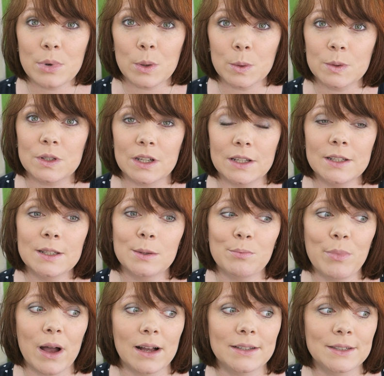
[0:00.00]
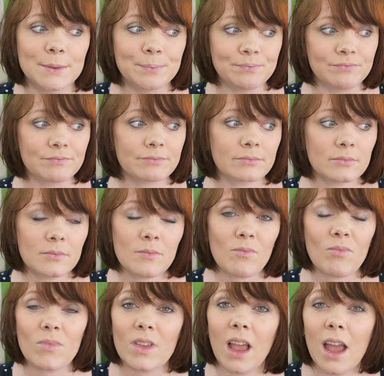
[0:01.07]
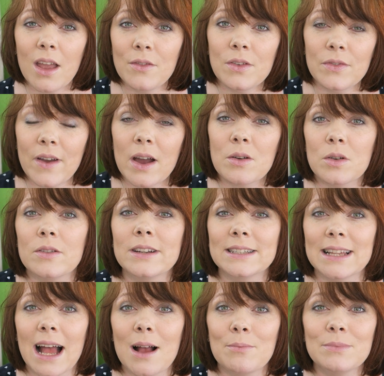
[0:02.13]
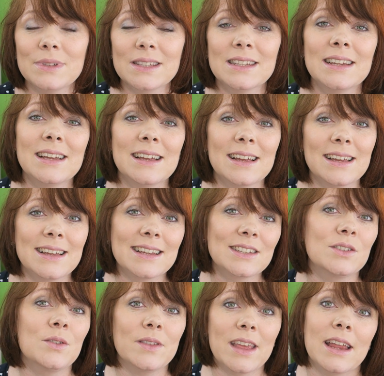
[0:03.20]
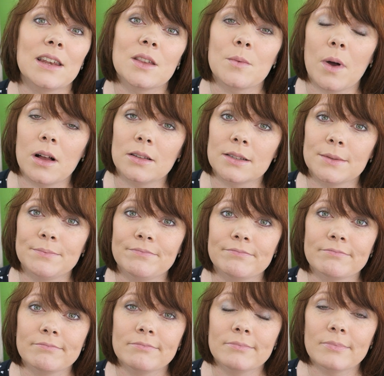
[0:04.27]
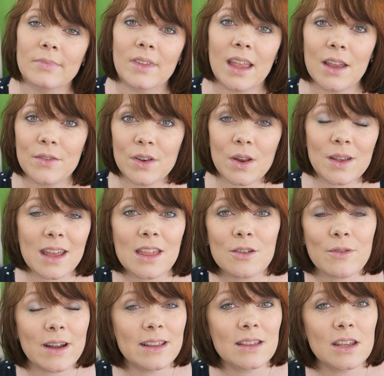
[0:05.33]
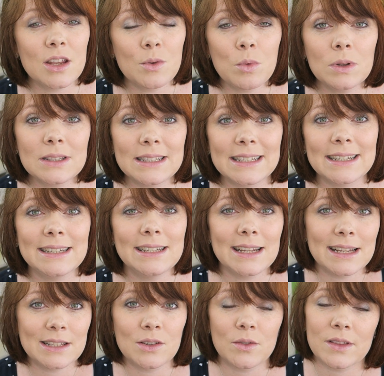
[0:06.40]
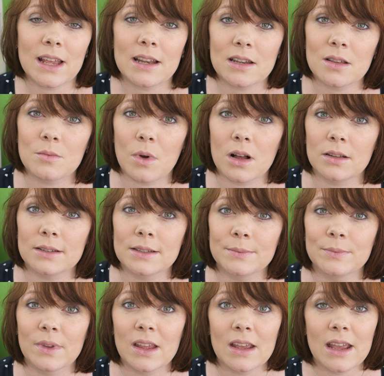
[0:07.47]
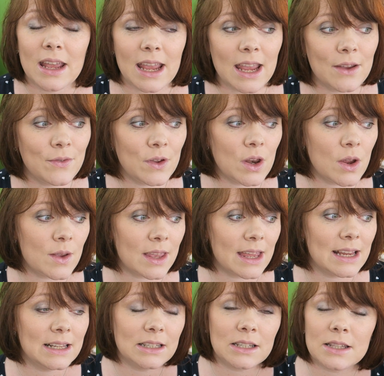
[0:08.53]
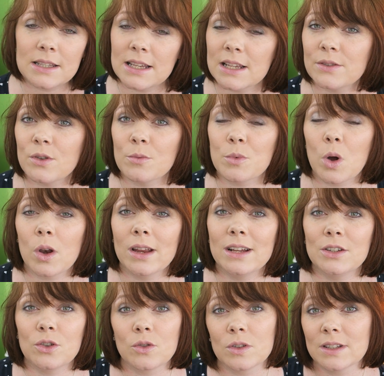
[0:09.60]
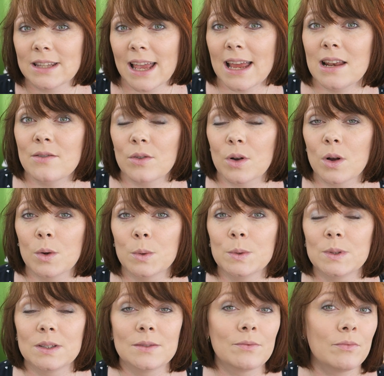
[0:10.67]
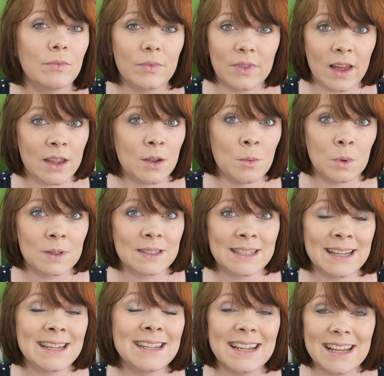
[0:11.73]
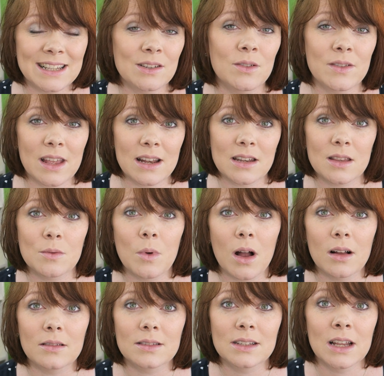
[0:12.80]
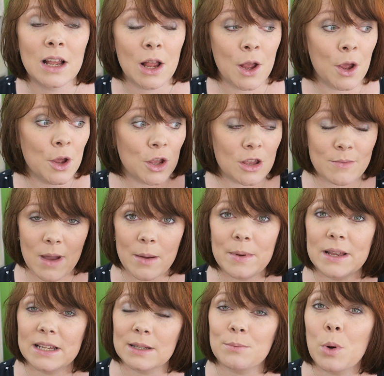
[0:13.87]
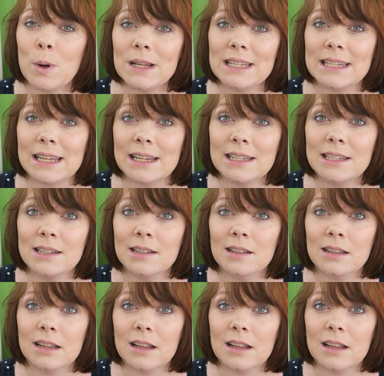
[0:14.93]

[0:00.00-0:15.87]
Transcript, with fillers: important, but if you fail your exams, it's not the end of the world. If you don't get the grade that you wanted, it's not the end of the world. If you don't get into the sixth form college or into the A-level course that you wanted, it's not the end of the world. You may be disappointed,